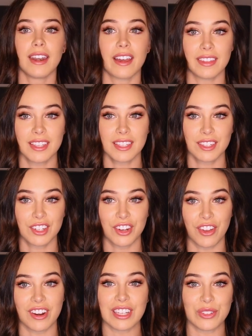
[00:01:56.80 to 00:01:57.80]
Now this
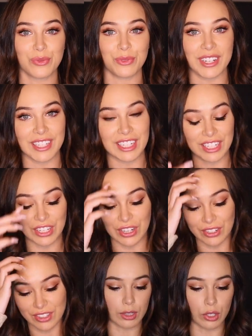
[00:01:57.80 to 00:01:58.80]
shirt is really
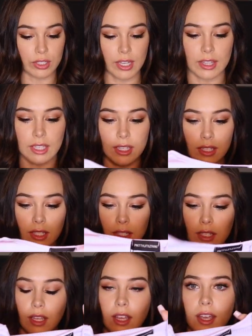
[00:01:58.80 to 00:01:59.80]
cute. It looks like this